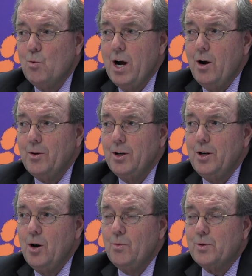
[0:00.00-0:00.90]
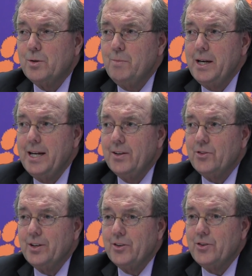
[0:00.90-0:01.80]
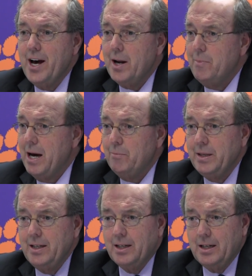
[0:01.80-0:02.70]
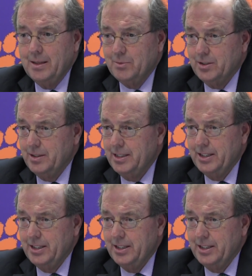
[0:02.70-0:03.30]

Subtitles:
Well, to me, it's not about beating Clemson.